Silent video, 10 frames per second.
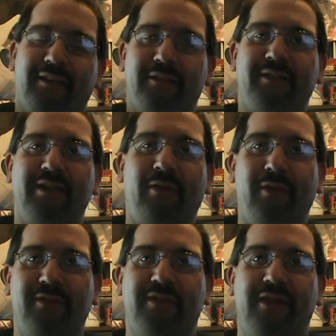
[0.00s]
you can tell
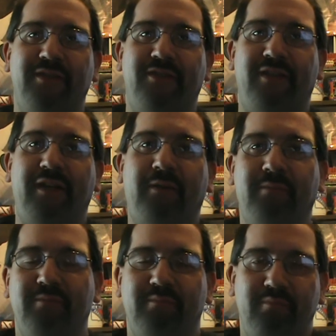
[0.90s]
all the touches in here,
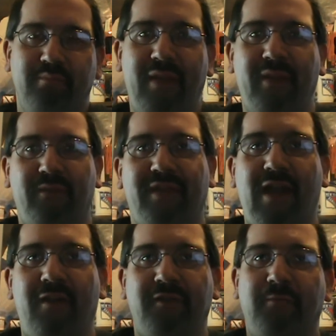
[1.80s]
mainly with the
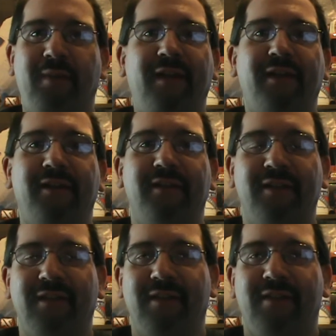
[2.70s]
character Mina.
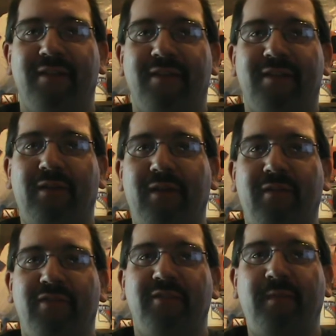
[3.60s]
You know, you'd
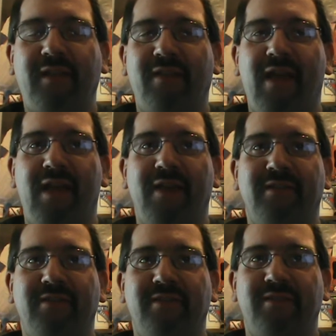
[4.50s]
have the speed
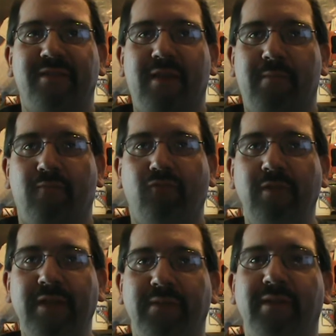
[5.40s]
lines, the
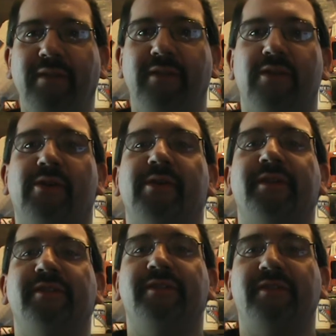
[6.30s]
wing
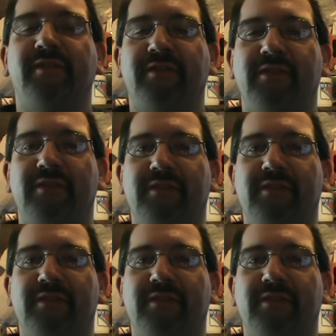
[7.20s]
noise.